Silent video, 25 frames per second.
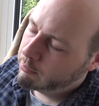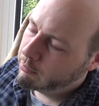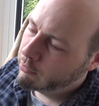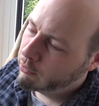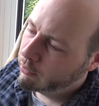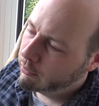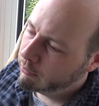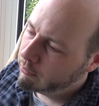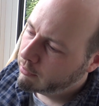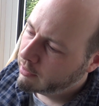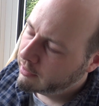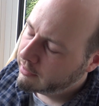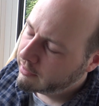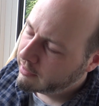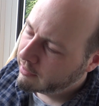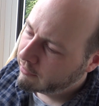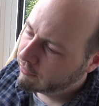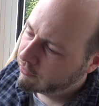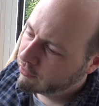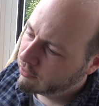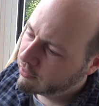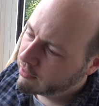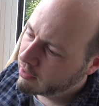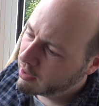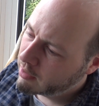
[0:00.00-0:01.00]
a point where you
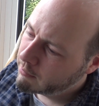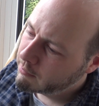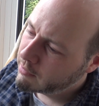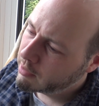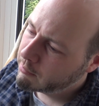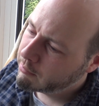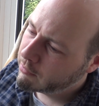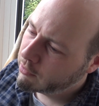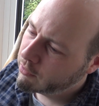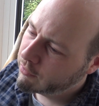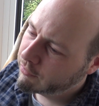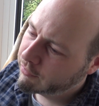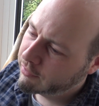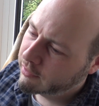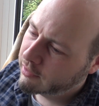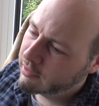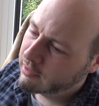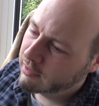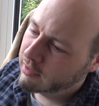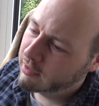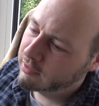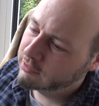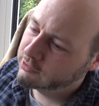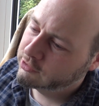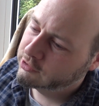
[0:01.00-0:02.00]
have to come up off the
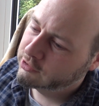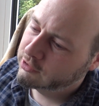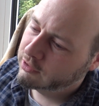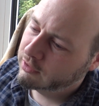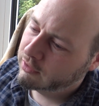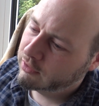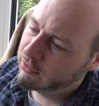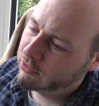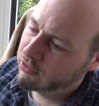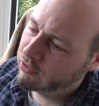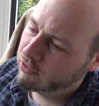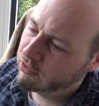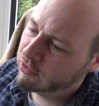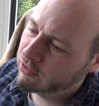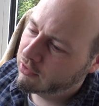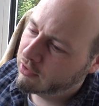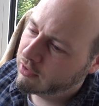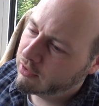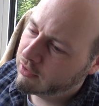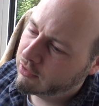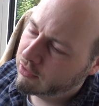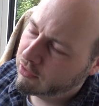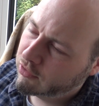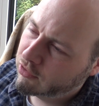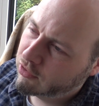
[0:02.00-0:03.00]
clutch as
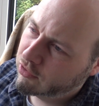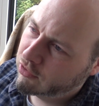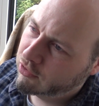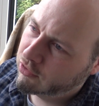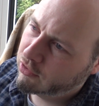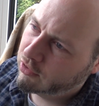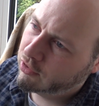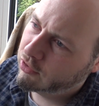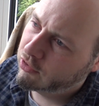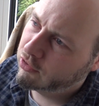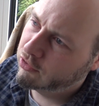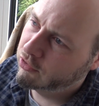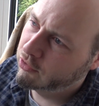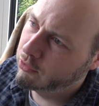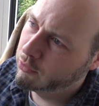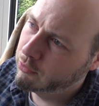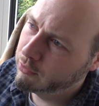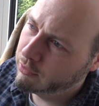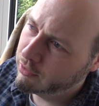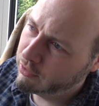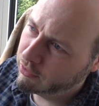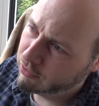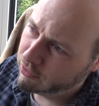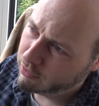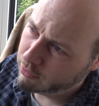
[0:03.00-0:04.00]

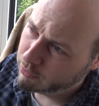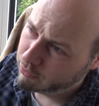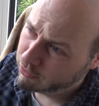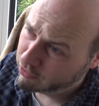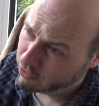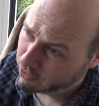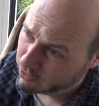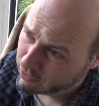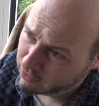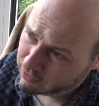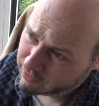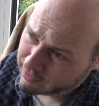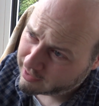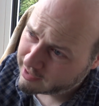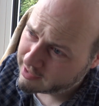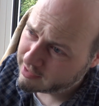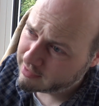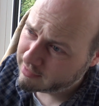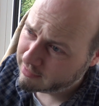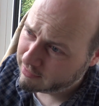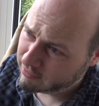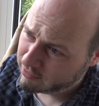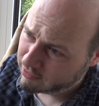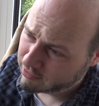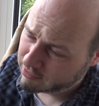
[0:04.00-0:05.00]
soon as you turn
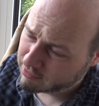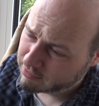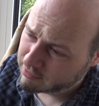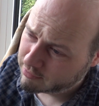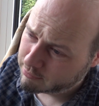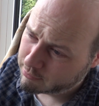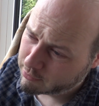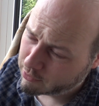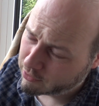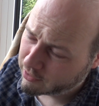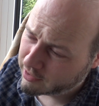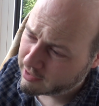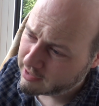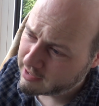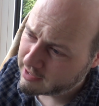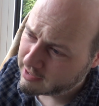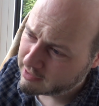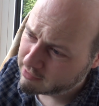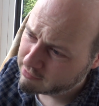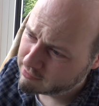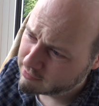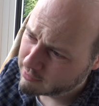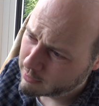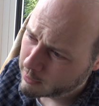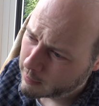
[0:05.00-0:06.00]
in to the Rocky
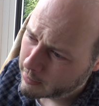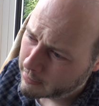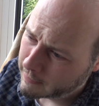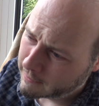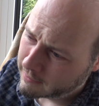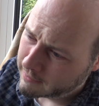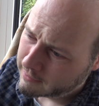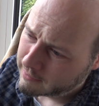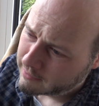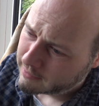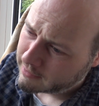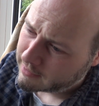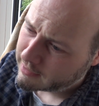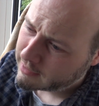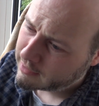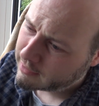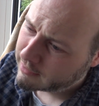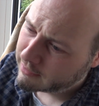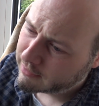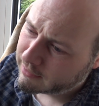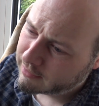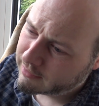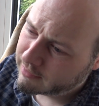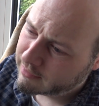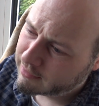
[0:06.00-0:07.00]
Hill,
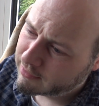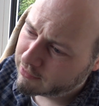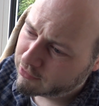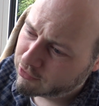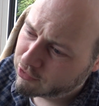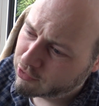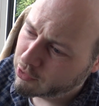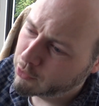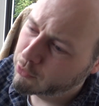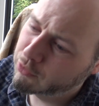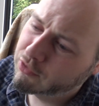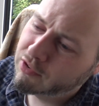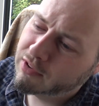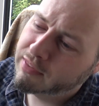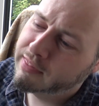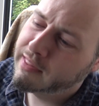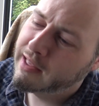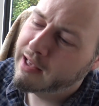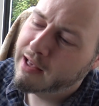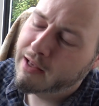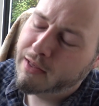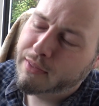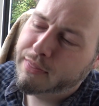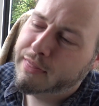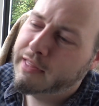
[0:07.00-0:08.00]
and I jolted
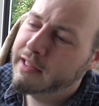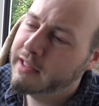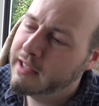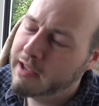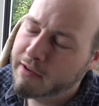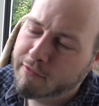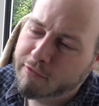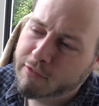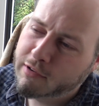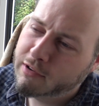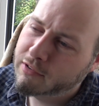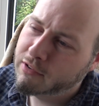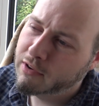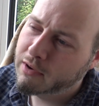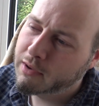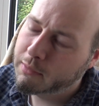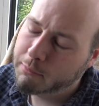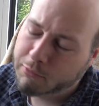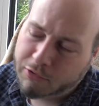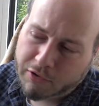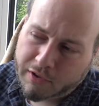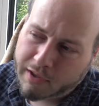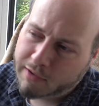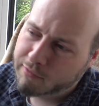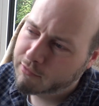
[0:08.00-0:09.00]
that I think every
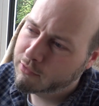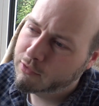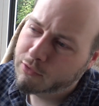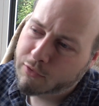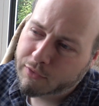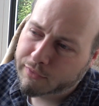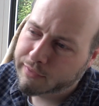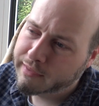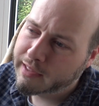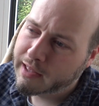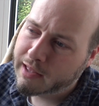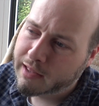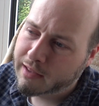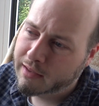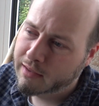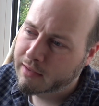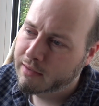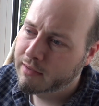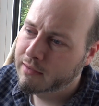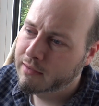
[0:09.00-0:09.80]
time, so I haven't got that